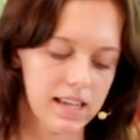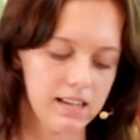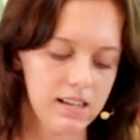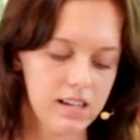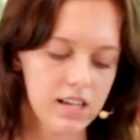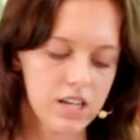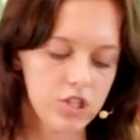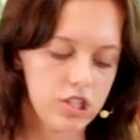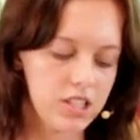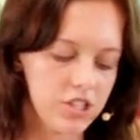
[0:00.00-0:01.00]
and
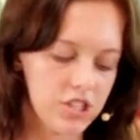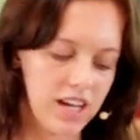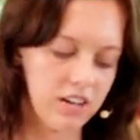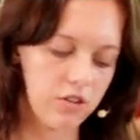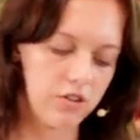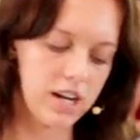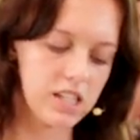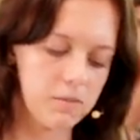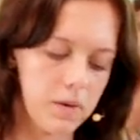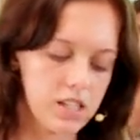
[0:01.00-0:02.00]
she teaches how to
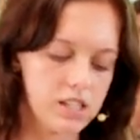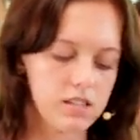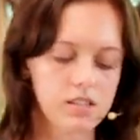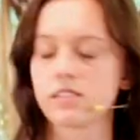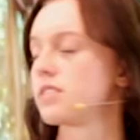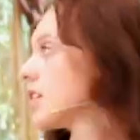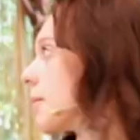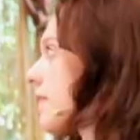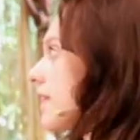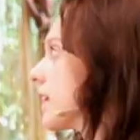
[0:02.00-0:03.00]
create a space to
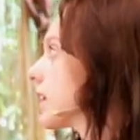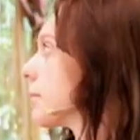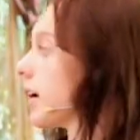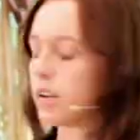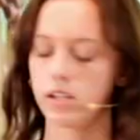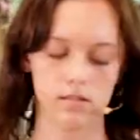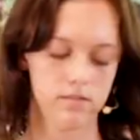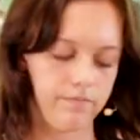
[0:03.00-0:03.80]
stop and think about it.